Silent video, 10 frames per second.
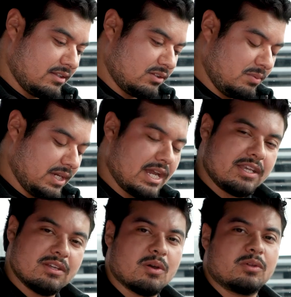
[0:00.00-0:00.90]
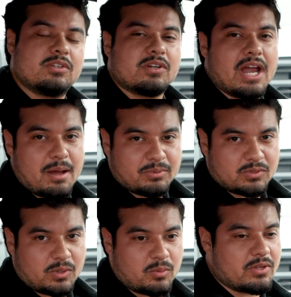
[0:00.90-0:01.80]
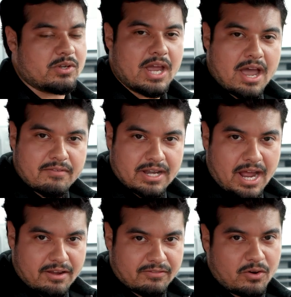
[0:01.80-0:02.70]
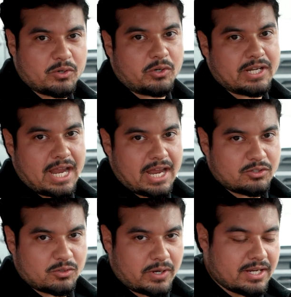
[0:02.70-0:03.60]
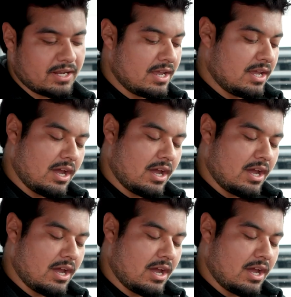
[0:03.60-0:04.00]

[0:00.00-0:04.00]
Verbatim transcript: To begin, you go to your app store, whether you have an iPhone or an Android.